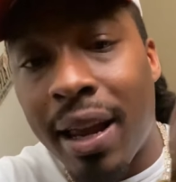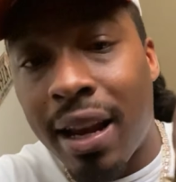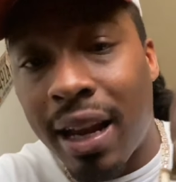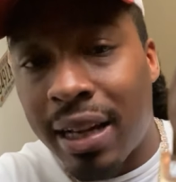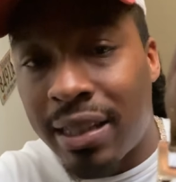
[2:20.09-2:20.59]

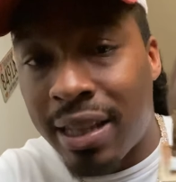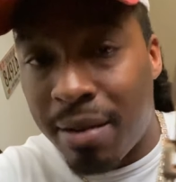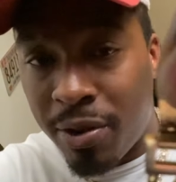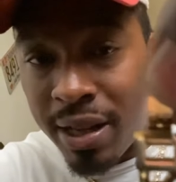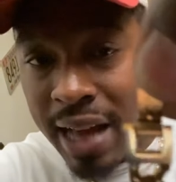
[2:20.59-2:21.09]
Like, I said,
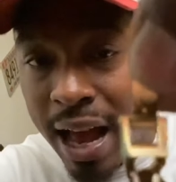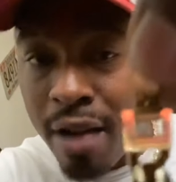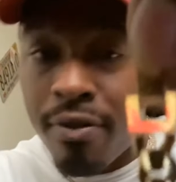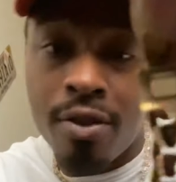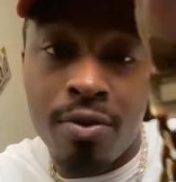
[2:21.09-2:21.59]
I'm on this
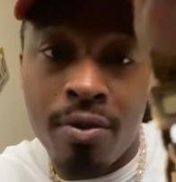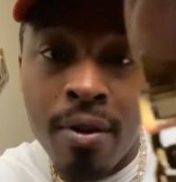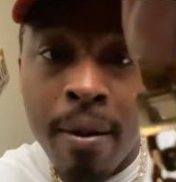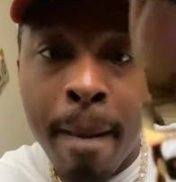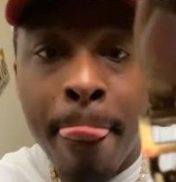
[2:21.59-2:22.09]
iPhone.
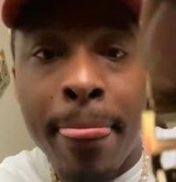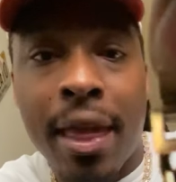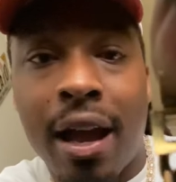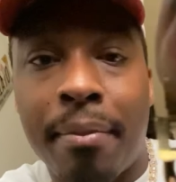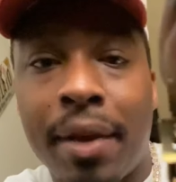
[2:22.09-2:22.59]

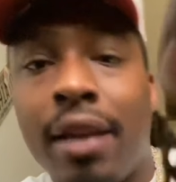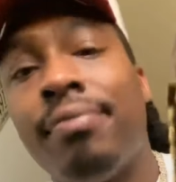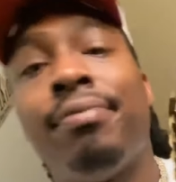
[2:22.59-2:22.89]
I mean,